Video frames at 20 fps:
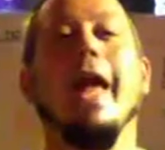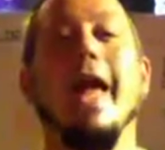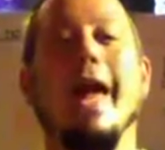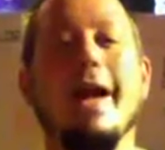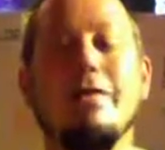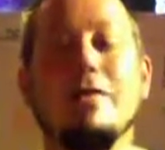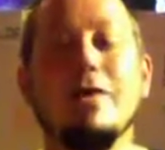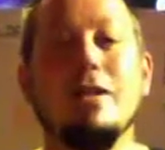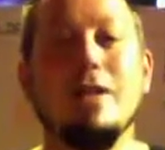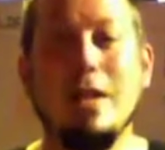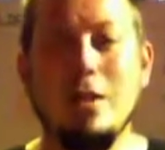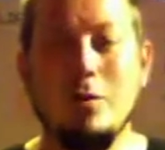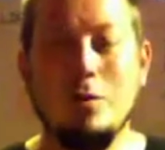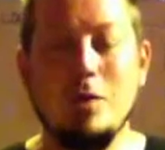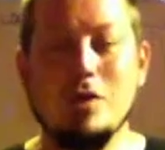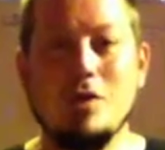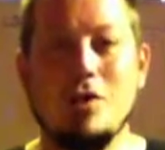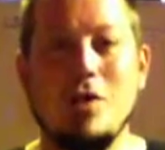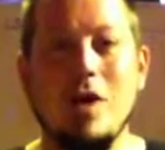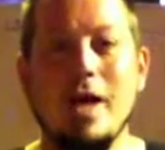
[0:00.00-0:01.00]
Everything
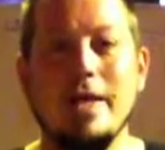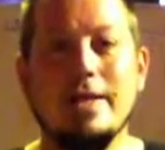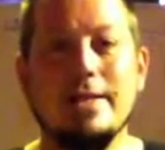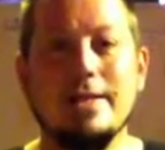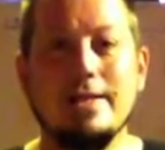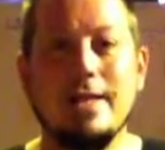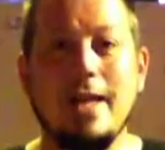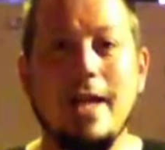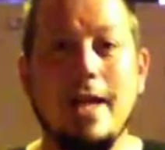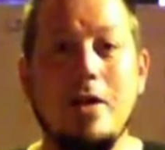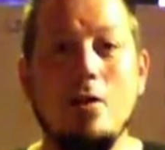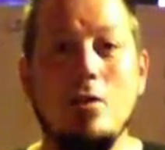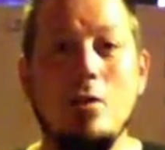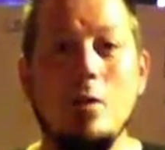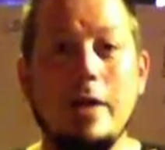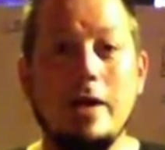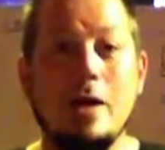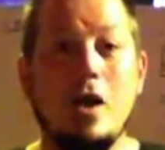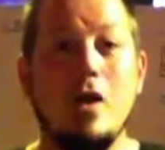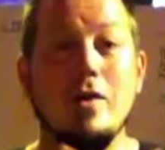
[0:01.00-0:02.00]
we try and say,
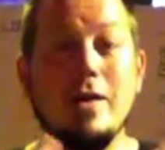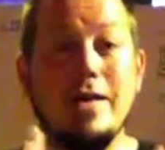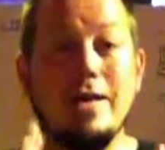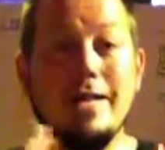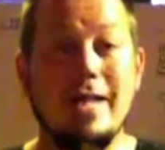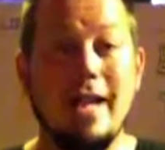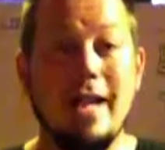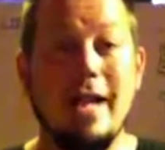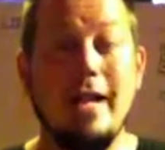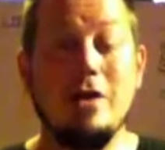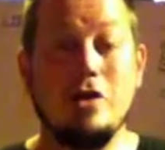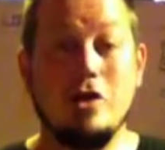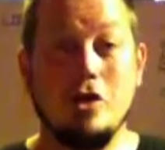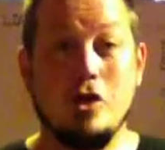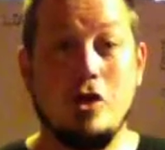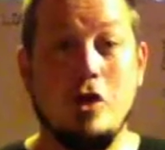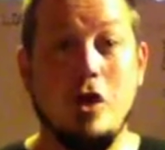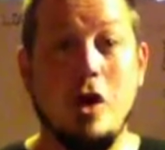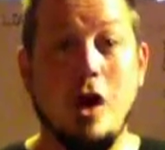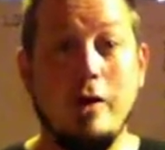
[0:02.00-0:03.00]
we are in
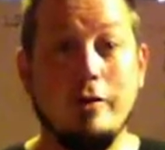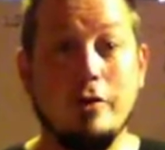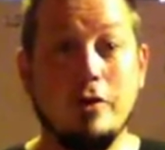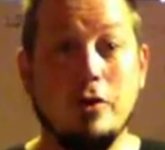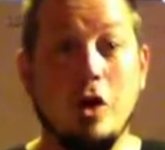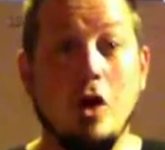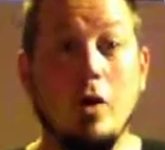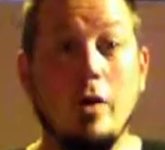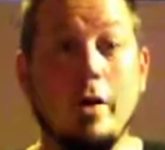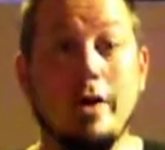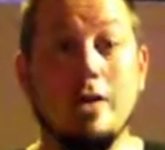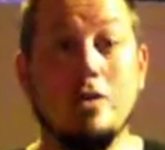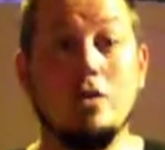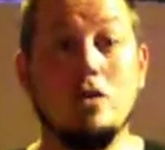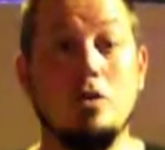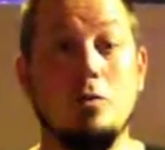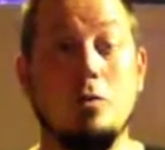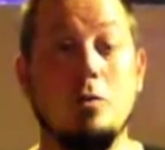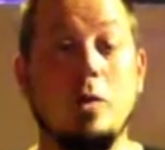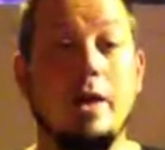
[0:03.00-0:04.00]
danger of going
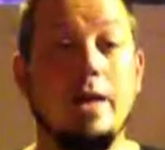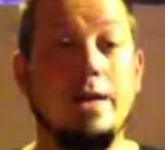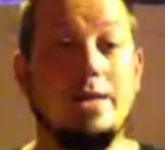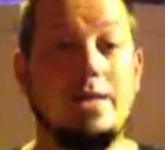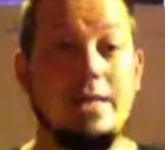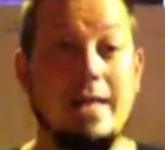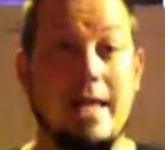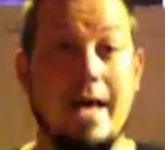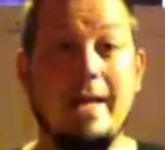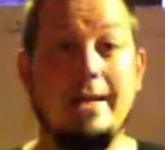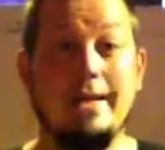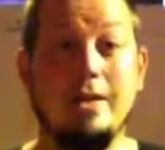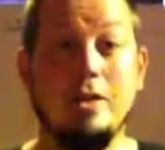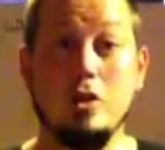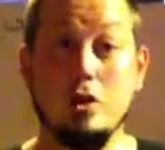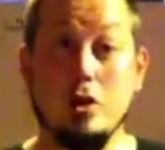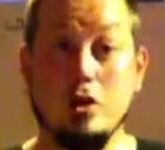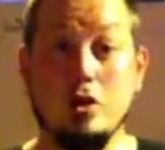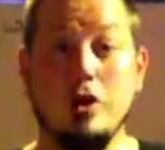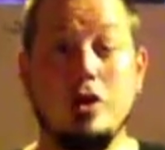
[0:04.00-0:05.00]
into a place that
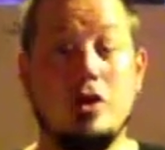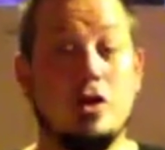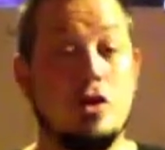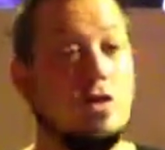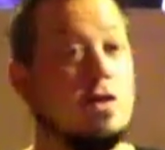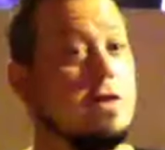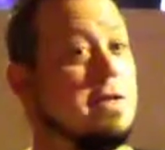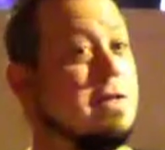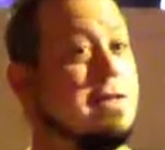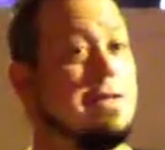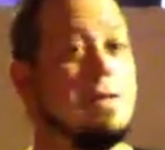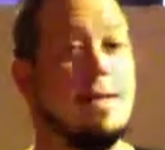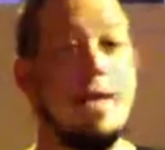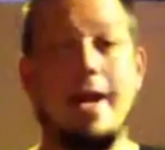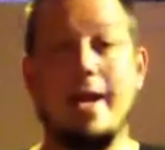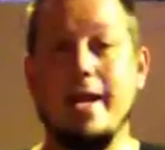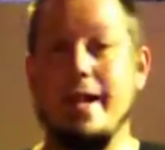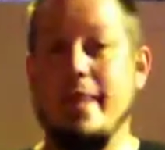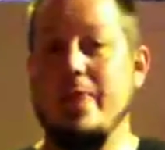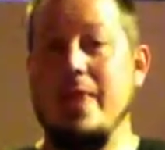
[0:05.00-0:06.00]
the early churches
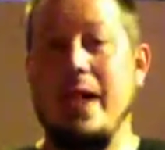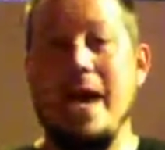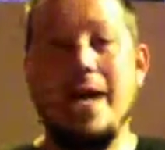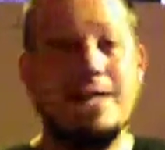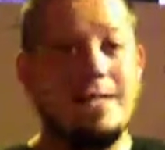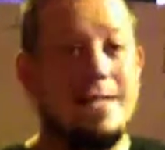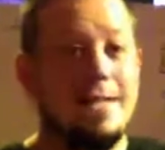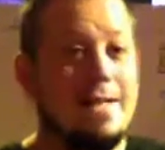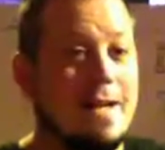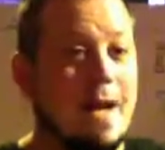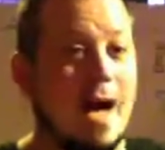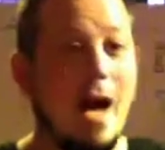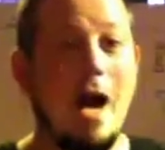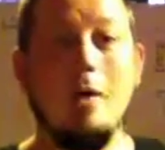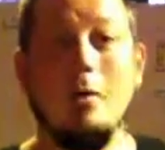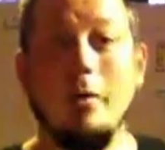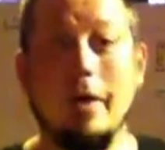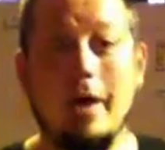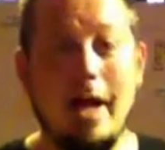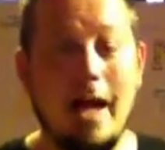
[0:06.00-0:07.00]
said, that is
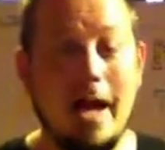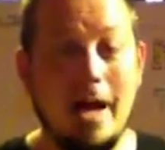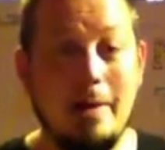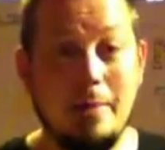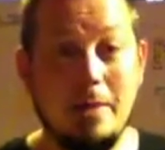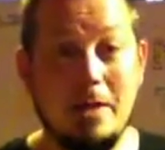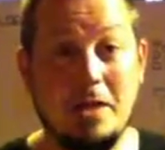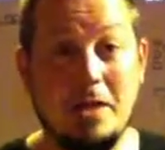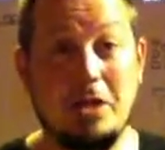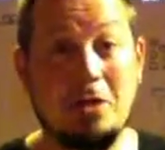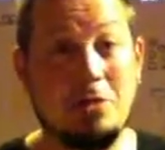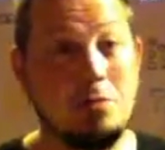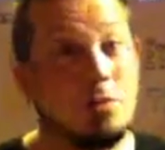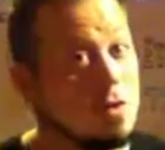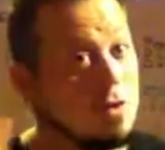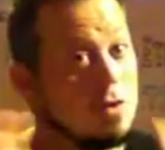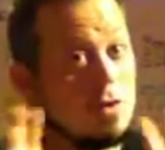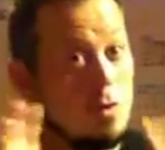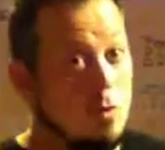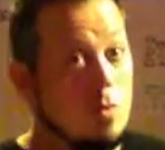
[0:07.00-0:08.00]
not what happened here.
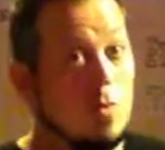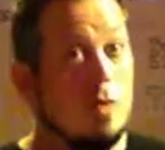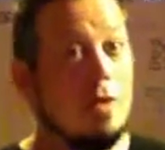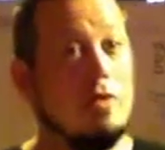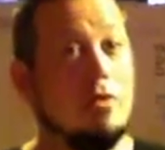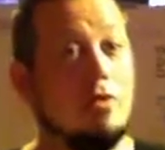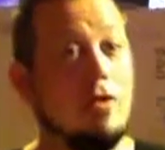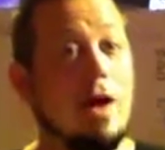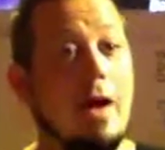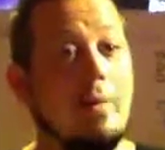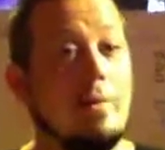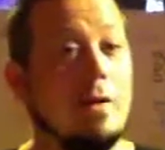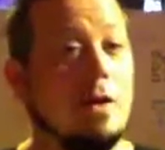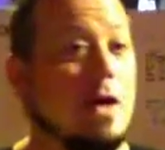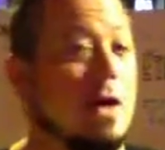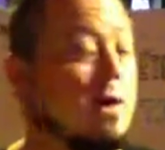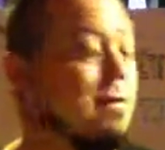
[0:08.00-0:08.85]
So it's a really vibrant